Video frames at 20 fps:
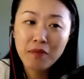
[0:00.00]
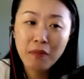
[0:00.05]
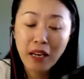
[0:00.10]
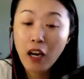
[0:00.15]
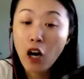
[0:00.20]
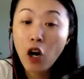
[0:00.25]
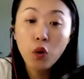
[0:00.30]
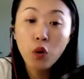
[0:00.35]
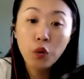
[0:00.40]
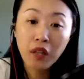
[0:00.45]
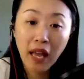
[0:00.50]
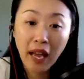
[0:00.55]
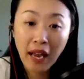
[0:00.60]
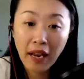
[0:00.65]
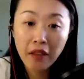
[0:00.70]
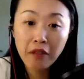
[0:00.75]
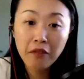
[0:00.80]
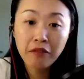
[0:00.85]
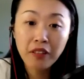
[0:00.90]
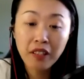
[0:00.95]
my whole
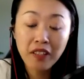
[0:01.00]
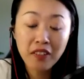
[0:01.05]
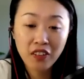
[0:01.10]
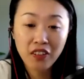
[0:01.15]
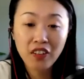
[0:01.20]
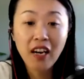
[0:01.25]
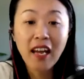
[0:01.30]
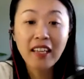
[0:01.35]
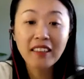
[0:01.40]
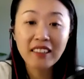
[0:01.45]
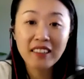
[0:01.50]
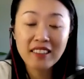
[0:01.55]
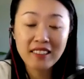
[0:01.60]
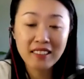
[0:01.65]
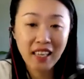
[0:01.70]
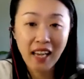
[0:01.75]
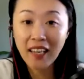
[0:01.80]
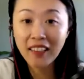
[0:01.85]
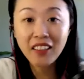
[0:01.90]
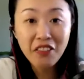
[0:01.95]
life? Is there any
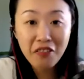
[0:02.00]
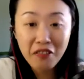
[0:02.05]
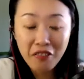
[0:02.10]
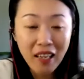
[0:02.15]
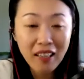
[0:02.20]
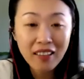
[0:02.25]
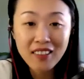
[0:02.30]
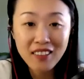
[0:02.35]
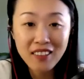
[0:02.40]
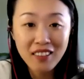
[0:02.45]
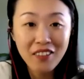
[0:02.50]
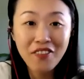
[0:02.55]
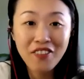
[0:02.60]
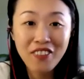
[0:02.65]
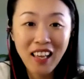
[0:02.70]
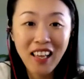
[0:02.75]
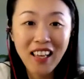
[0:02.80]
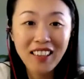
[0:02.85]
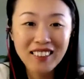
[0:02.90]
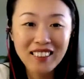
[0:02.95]
side effects of
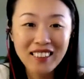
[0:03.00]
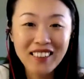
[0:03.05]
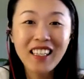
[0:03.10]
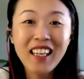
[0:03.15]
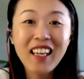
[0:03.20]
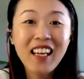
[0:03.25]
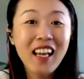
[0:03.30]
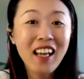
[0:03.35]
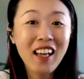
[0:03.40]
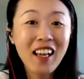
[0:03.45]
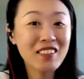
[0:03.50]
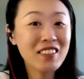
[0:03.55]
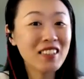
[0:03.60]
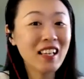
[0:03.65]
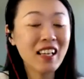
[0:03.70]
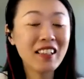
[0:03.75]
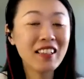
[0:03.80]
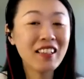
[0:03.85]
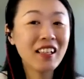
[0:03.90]
that? I was like,